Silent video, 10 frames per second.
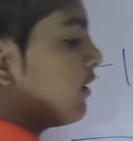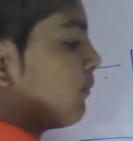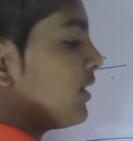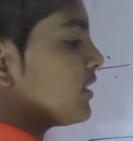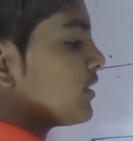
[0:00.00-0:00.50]

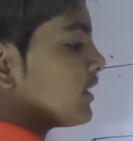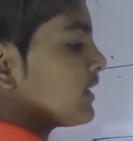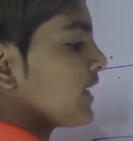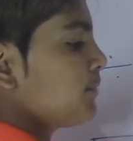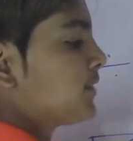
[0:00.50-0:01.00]

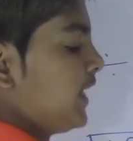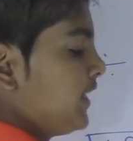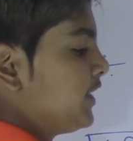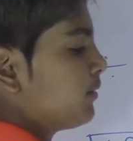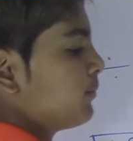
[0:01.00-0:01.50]
100 times
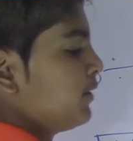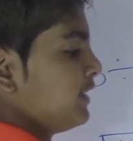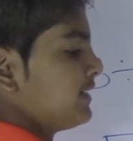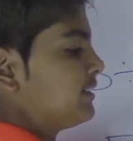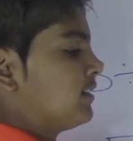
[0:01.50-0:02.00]
any number
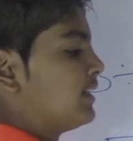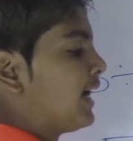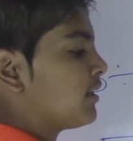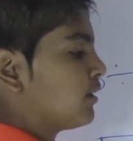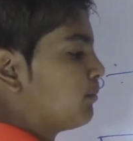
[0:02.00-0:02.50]
is
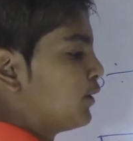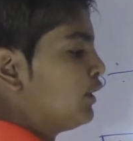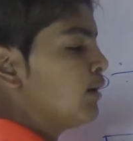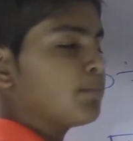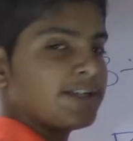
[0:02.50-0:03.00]
that
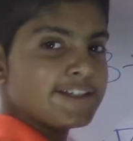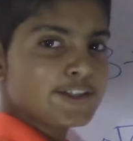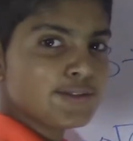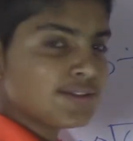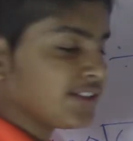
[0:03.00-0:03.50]
number plus
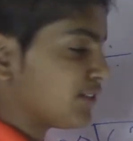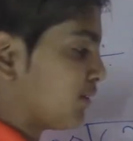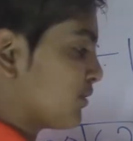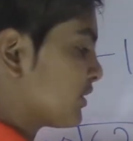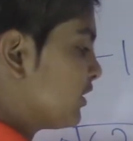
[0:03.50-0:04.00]
two
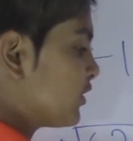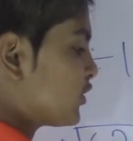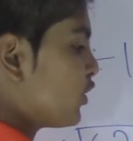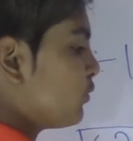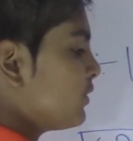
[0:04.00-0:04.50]
zeros.
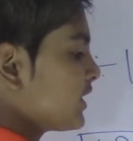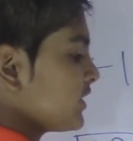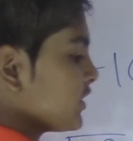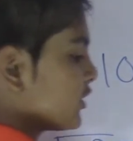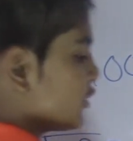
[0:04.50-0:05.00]
So we
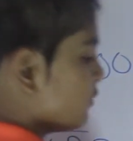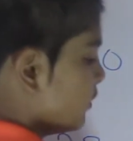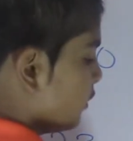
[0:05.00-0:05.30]
can just do